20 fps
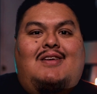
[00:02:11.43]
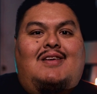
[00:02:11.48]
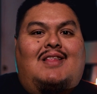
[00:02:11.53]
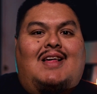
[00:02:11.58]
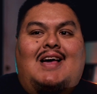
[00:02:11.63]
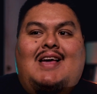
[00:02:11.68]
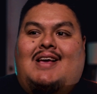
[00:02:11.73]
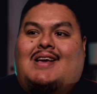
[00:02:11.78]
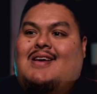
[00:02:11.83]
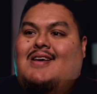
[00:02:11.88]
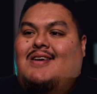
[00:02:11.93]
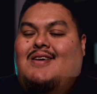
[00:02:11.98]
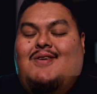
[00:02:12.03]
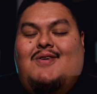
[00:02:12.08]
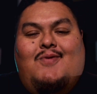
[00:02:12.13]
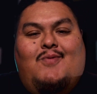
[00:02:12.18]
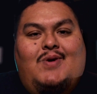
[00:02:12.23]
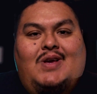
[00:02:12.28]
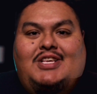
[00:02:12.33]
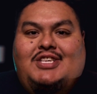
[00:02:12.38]
you're like,
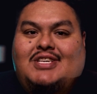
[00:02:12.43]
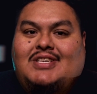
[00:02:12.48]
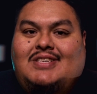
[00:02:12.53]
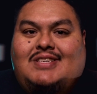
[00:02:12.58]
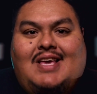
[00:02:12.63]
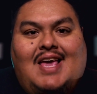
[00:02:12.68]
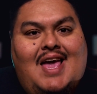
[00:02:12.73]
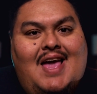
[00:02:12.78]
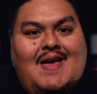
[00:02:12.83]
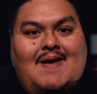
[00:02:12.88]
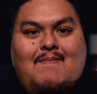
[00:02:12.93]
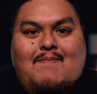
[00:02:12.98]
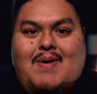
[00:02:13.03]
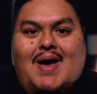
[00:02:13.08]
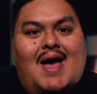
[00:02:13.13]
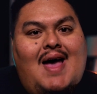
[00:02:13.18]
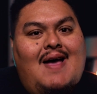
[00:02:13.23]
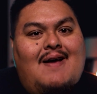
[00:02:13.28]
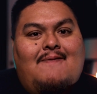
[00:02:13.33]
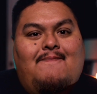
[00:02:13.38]
we just came
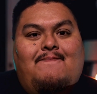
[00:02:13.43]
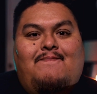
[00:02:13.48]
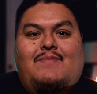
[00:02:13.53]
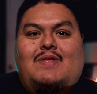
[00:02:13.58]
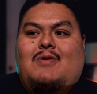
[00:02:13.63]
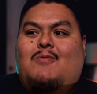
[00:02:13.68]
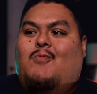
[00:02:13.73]
back